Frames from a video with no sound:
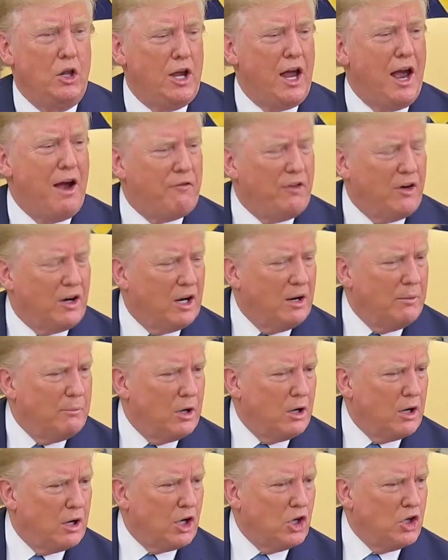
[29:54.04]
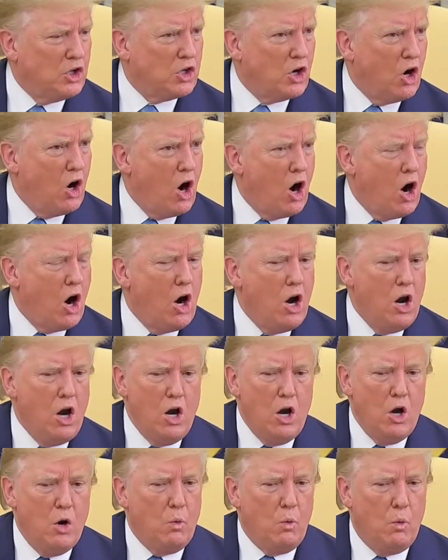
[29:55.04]
the African-Americans are
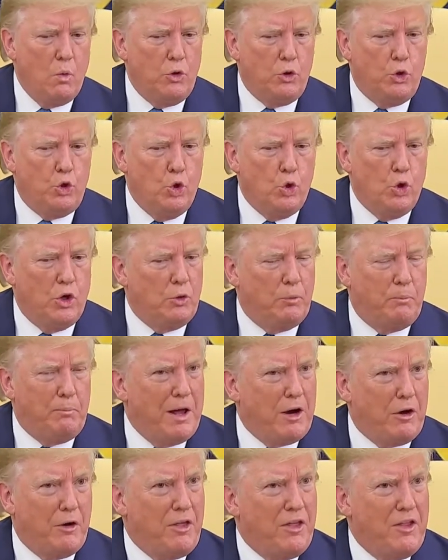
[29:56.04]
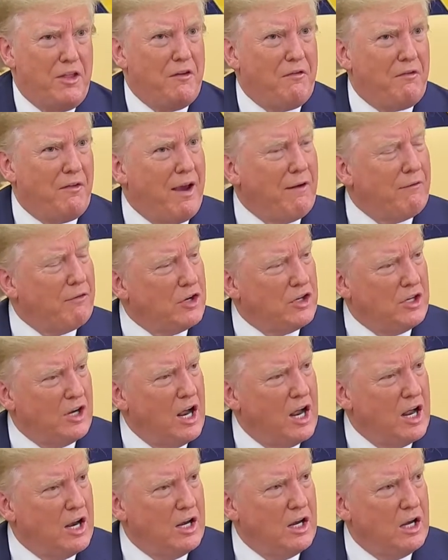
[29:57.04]
doing better than they've ever
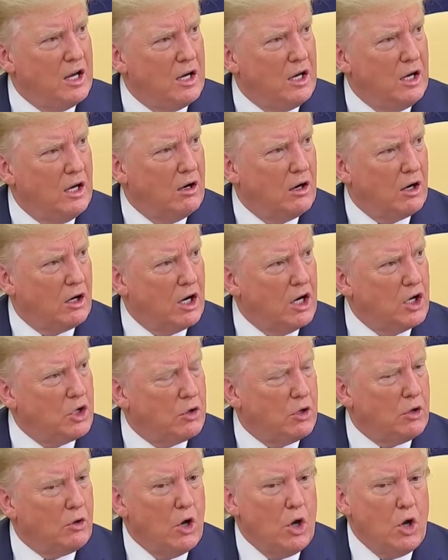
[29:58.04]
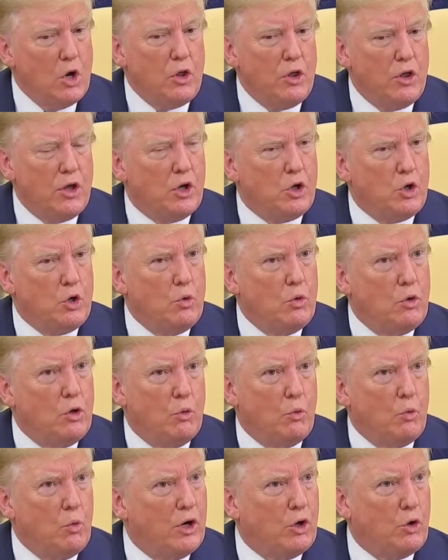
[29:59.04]
done in our country. They're,
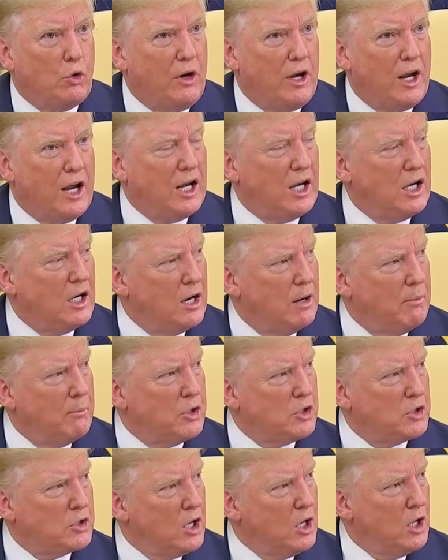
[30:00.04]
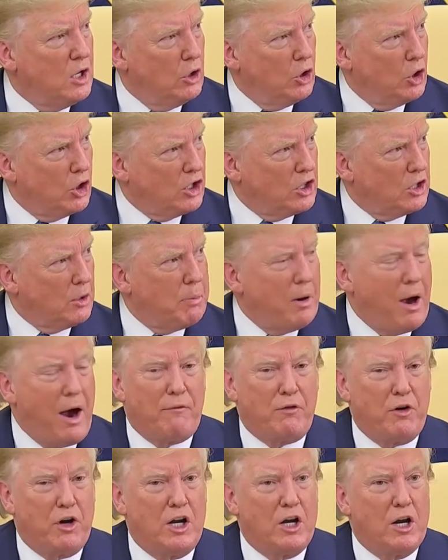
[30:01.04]
they're, we're creating numbers. Look at the
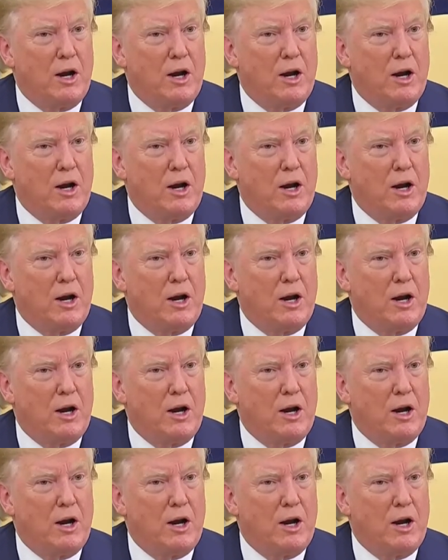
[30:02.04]
poverty